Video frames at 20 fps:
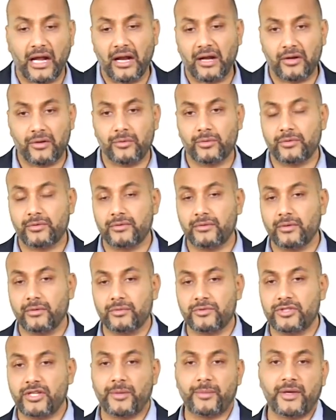I don't know
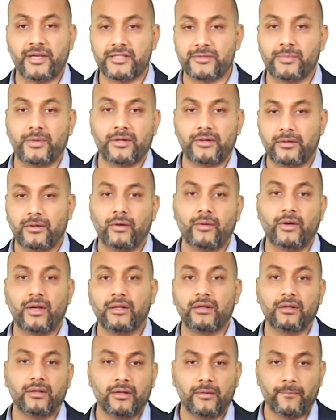who Jim is, but oh
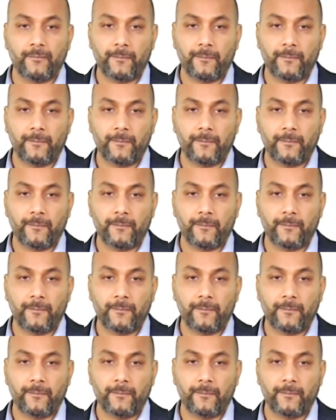well,